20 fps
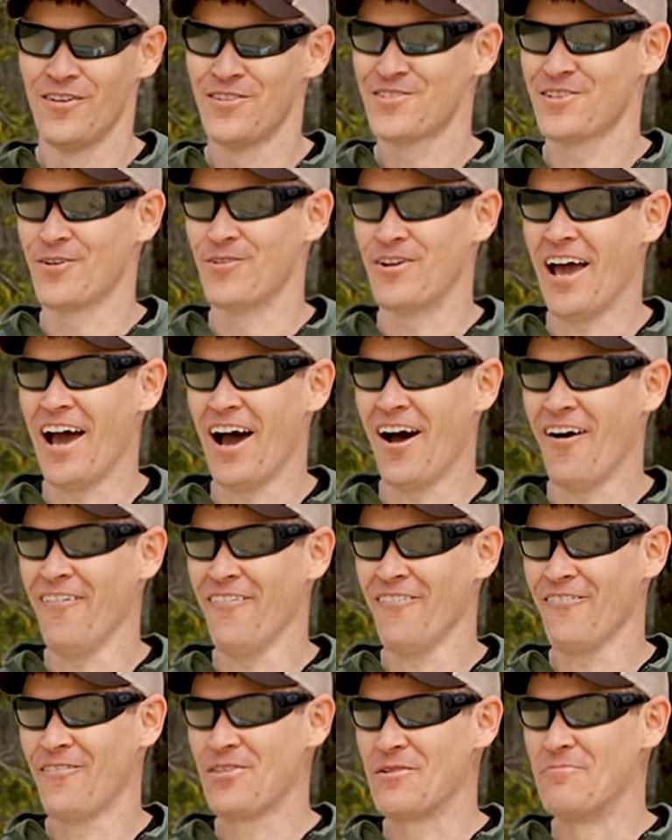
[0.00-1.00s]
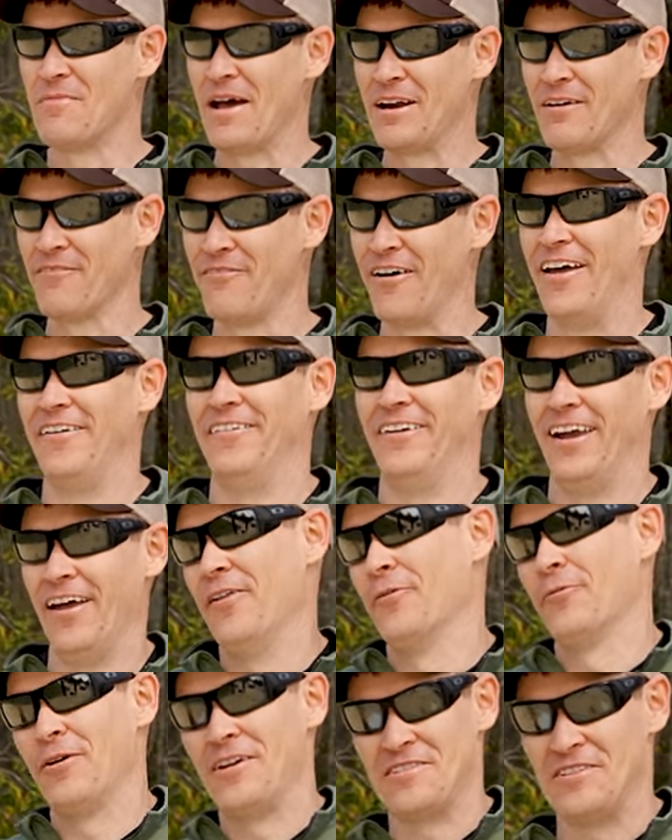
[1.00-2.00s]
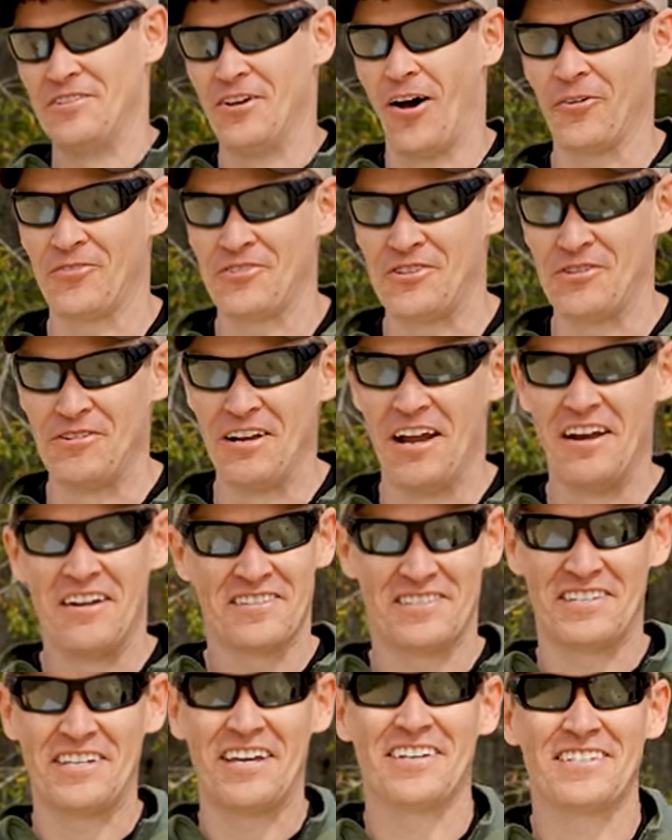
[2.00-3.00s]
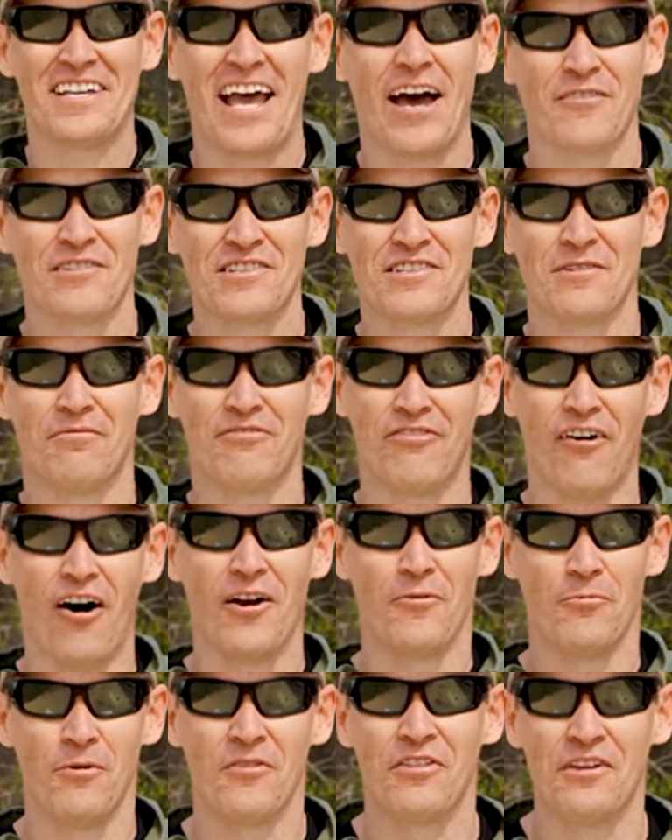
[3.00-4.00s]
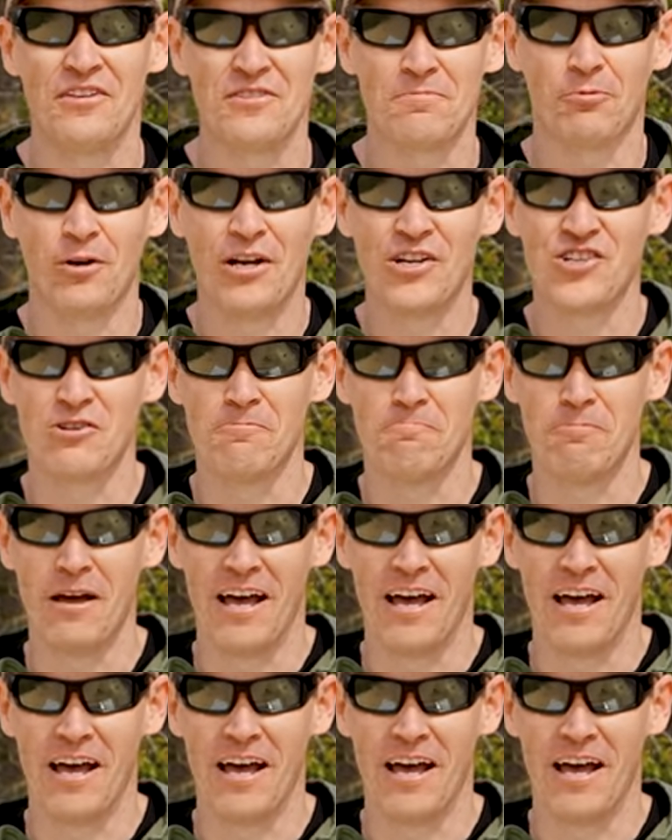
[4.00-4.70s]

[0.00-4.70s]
So now for the main event and the reason y'all tuned in to see us having some fun with these breaching